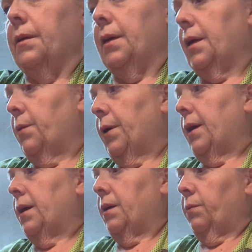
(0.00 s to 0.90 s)
Anyway,
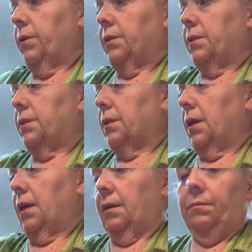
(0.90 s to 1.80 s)
it was
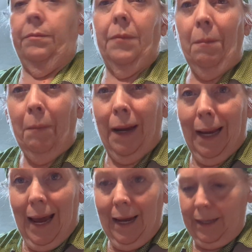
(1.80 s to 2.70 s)

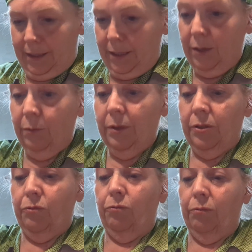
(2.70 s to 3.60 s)
black. It
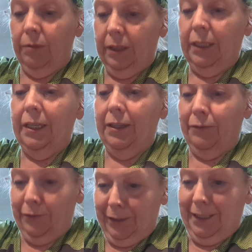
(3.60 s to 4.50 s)
was really,
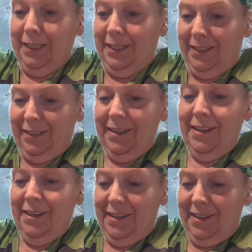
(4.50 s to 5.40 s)
really
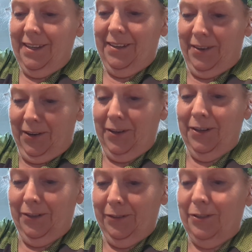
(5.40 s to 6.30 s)
dark
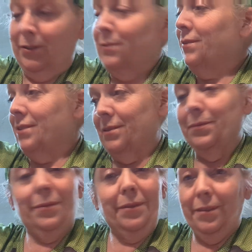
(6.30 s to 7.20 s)
hooch.
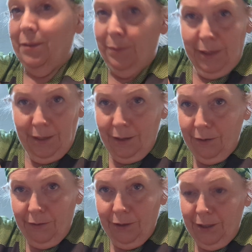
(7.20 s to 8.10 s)
It's been in there
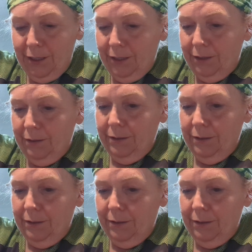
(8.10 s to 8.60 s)
for a year.